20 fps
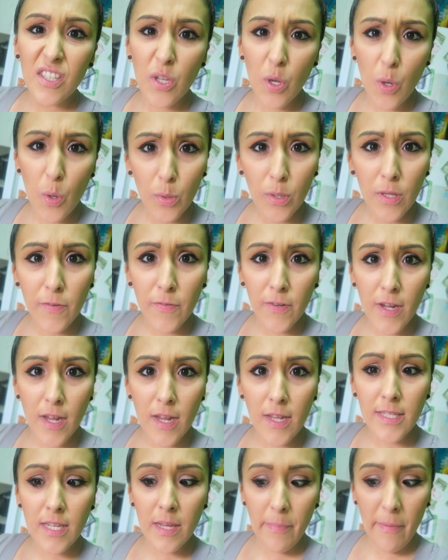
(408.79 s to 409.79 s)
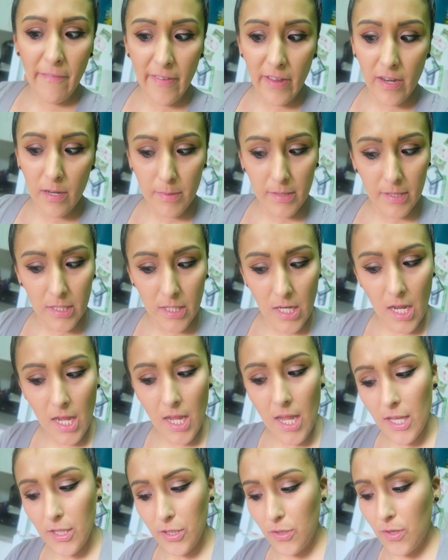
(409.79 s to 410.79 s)
totally forgot to take my vitamins
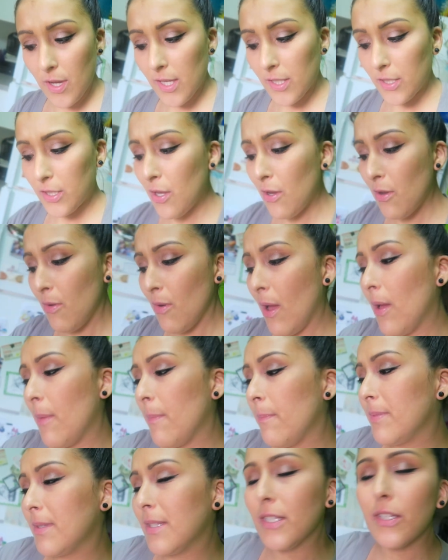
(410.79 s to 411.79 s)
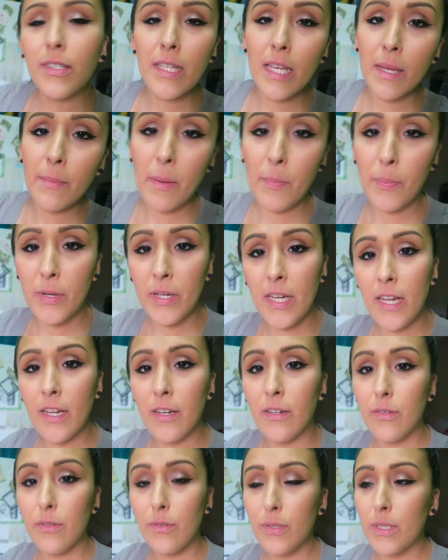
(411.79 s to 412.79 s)
today. As you guys know, I'm still taking my
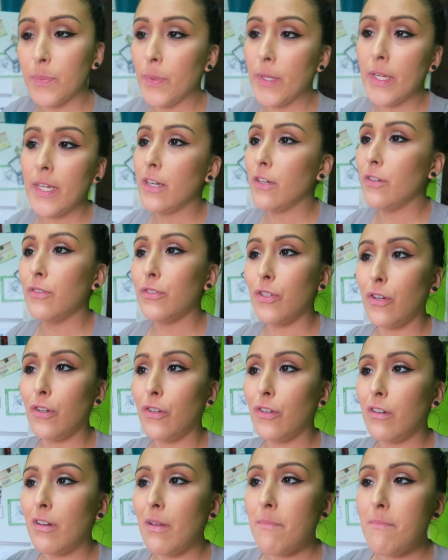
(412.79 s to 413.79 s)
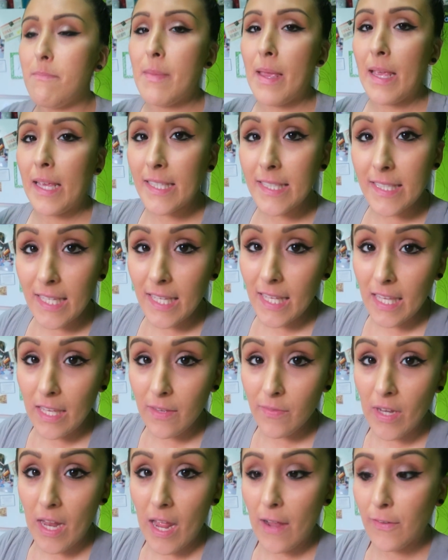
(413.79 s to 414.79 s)
prenatals. Prenatals are amazing
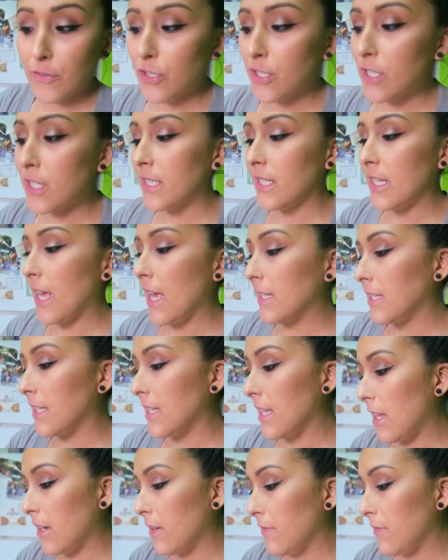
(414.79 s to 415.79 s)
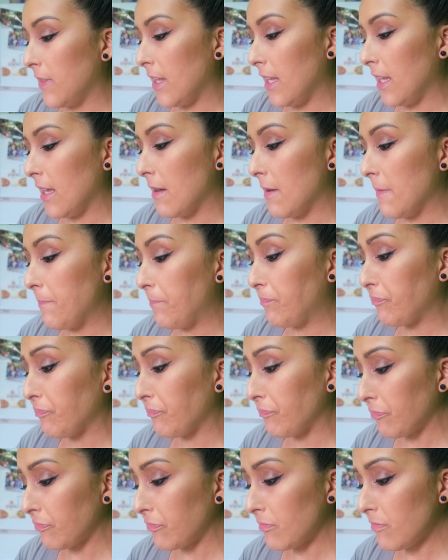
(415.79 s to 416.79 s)
even after because it has a lot of the um,
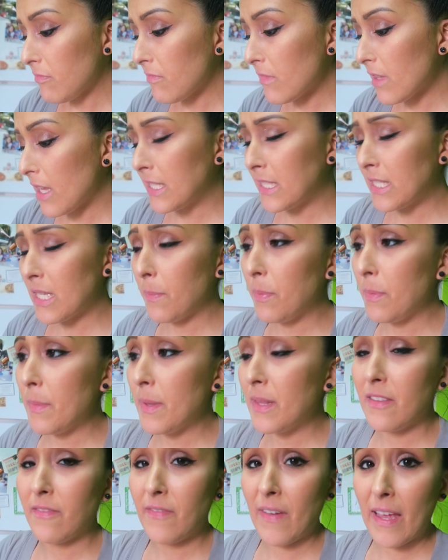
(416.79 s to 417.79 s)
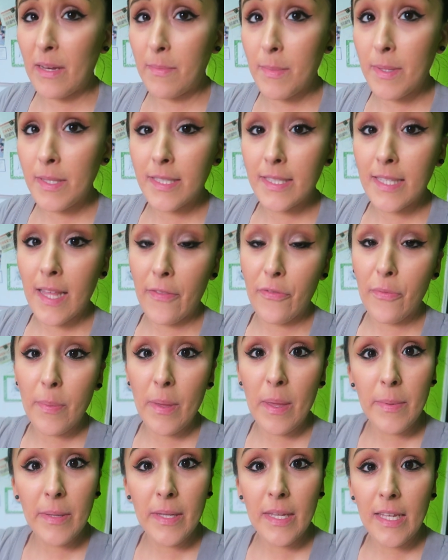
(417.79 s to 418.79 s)
supplements, the vitamins that the
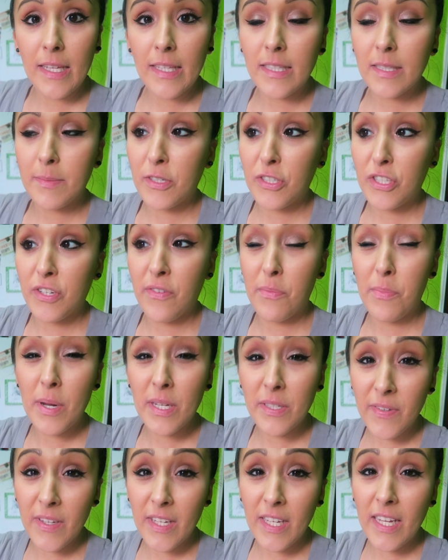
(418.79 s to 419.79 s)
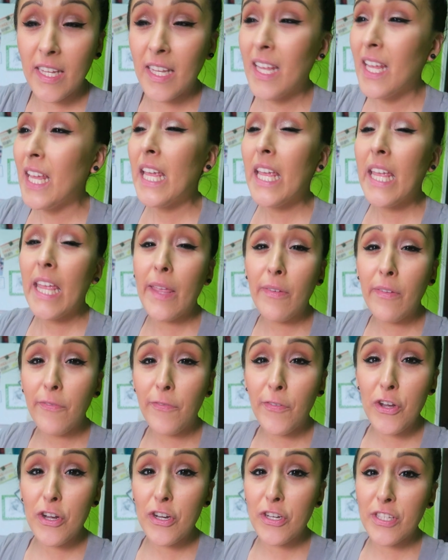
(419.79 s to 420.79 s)
baby needs, especially with breastfeeding.
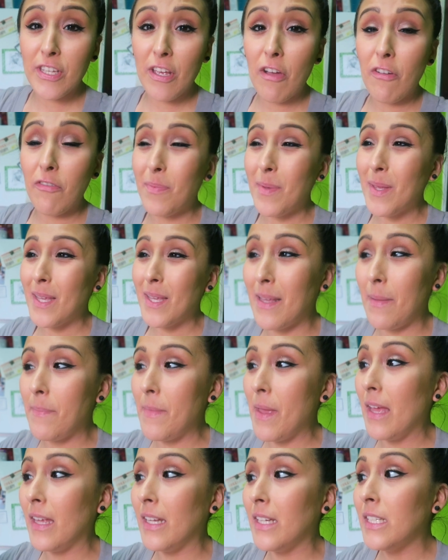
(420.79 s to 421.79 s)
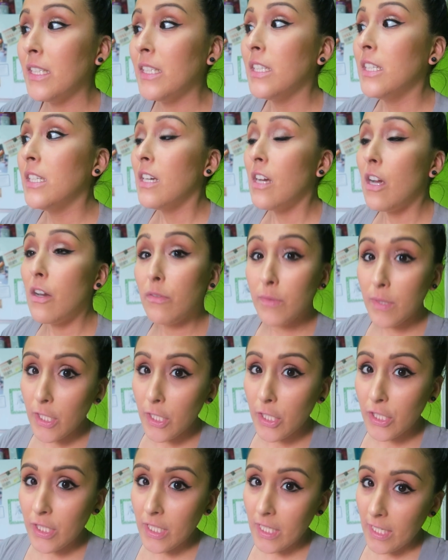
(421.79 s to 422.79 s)
Even for yourself I'm not a
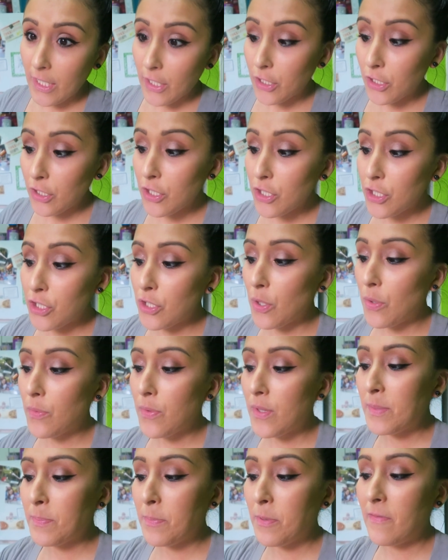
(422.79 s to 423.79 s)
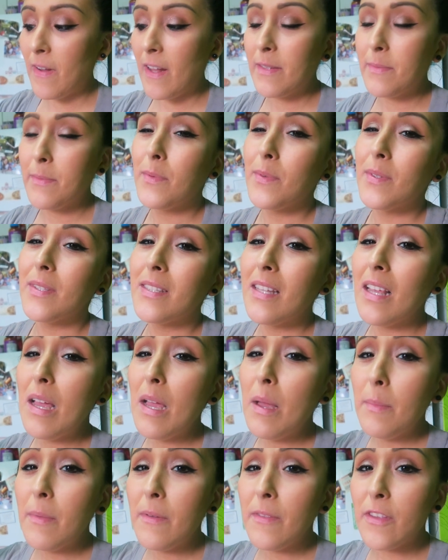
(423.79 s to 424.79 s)
really good eater. So this provides me with
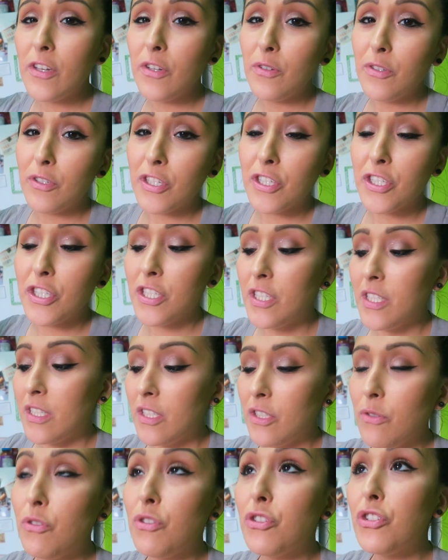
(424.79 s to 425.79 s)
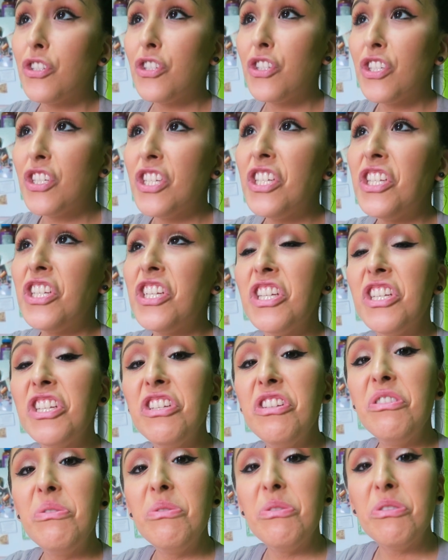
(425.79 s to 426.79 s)
some of the nutrition, nutri
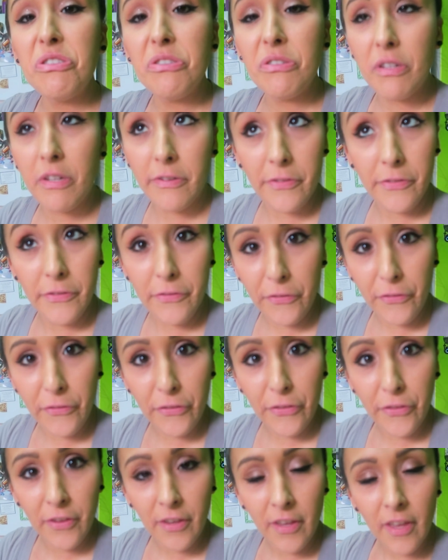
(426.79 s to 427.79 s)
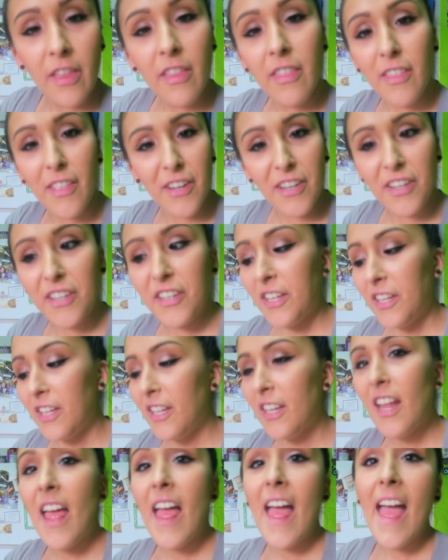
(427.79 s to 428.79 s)
nutrients that I
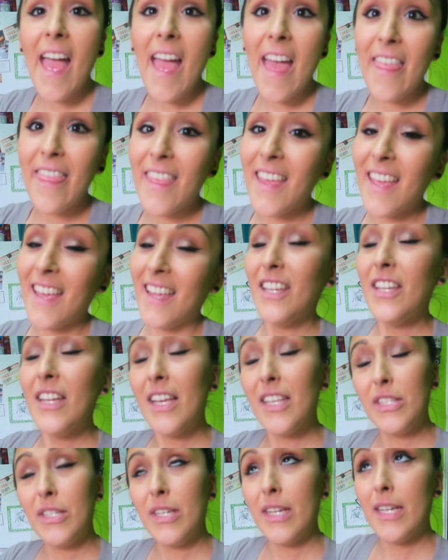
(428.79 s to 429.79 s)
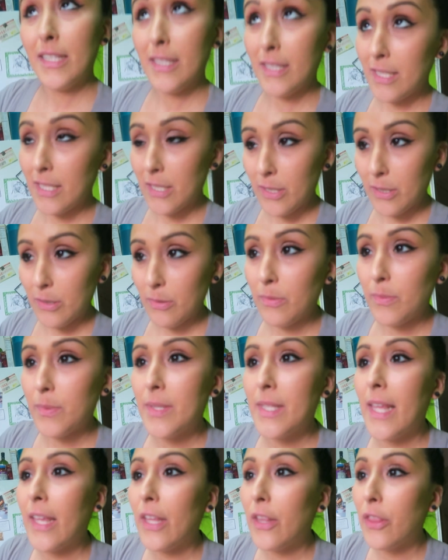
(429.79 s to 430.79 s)
need. And then as you guys know,
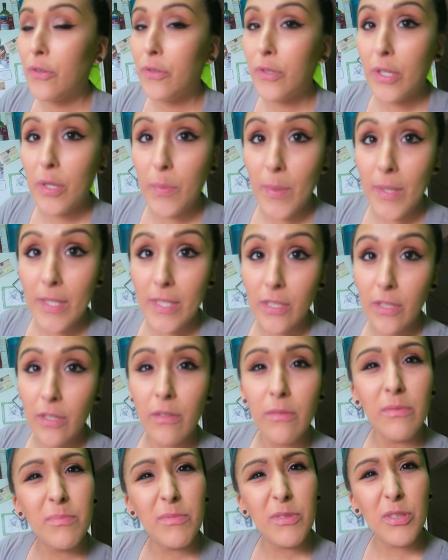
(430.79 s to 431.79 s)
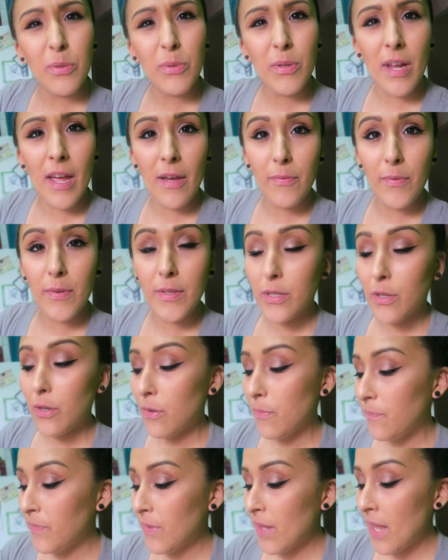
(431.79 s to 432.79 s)
with like three weeks ago, two and a half weeks
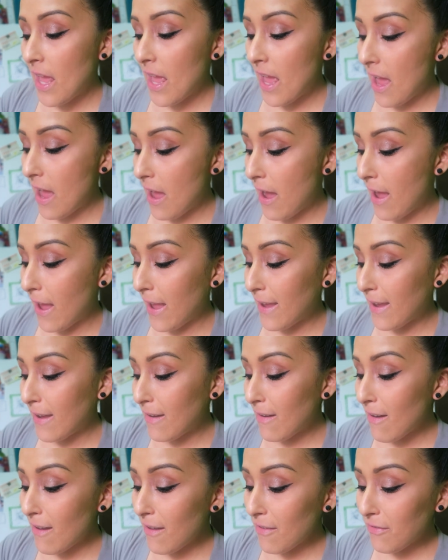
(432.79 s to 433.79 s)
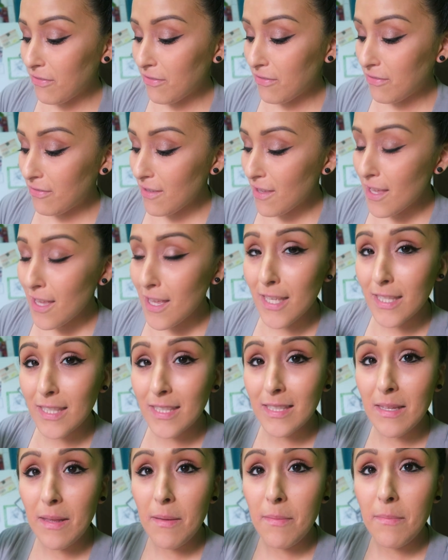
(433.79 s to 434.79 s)
ago, I got this